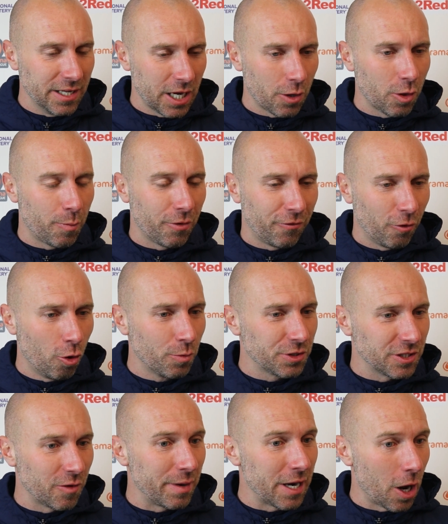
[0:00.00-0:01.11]
You know, the
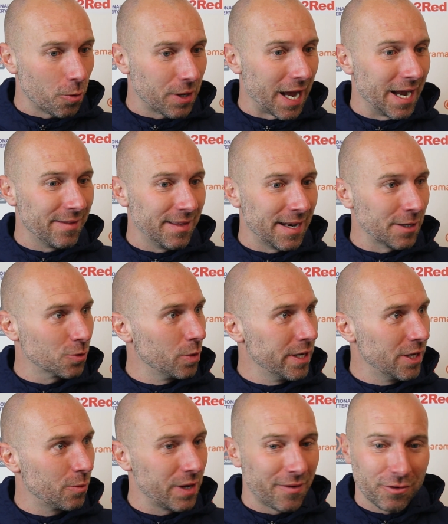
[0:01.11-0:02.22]
performances have been okay the last
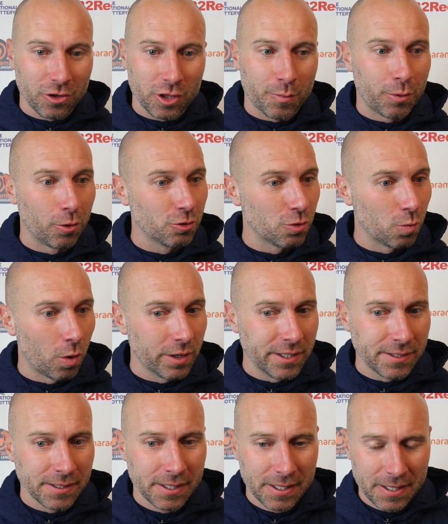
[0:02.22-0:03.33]
week. We haven't got the points we wanted.